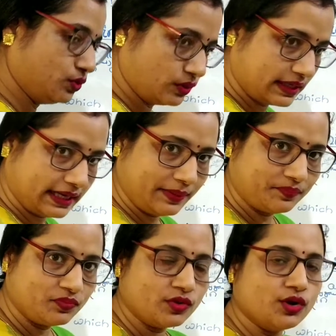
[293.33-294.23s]
Okay.
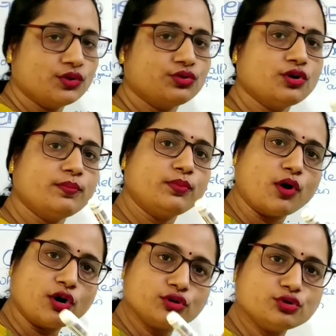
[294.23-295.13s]
The
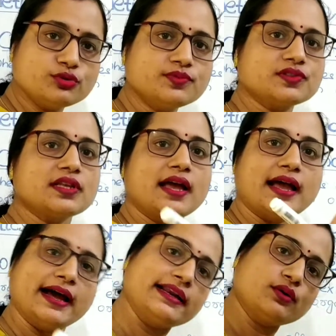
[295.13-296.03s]
blood groups
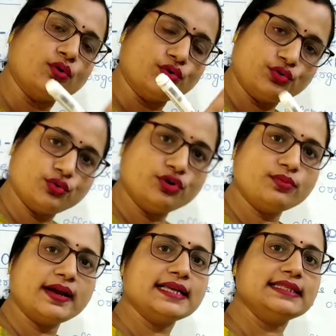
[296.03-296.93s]
are controlled
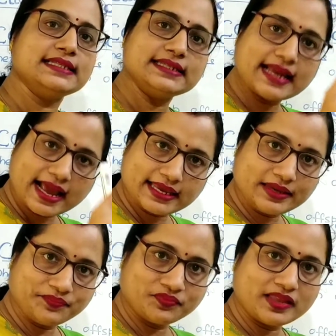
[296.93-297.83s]
by gene I
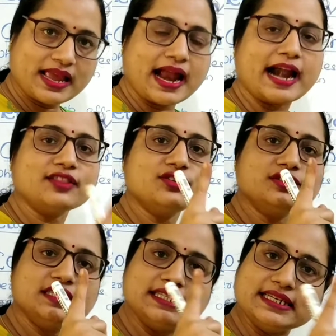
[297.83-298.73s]
and
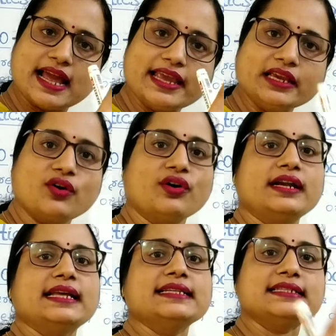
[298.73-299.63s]
the gene I
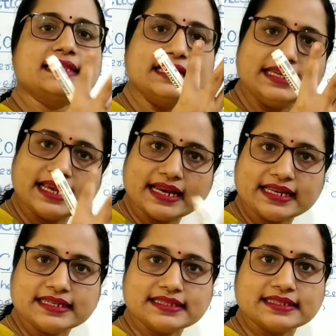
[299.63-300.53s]
contains three
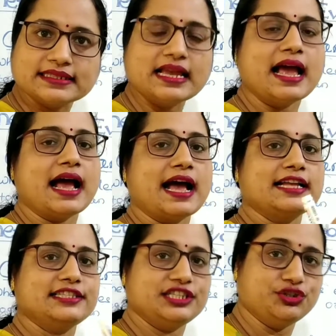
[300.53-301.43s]
alleles.
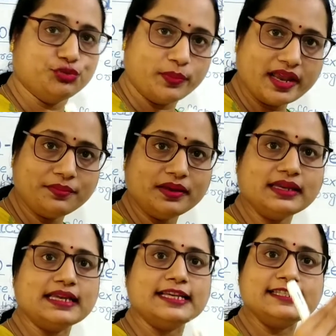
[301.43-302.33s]
As human
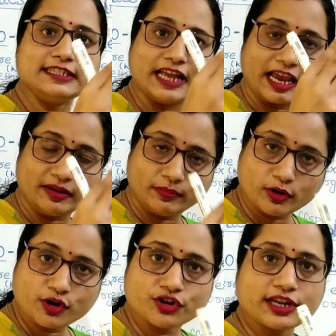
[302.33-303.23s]
being is
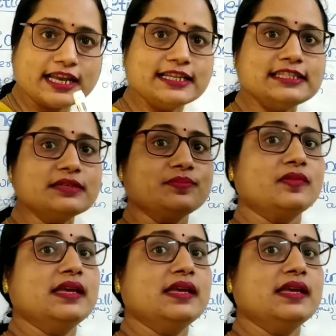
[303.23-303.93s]
diploid organism,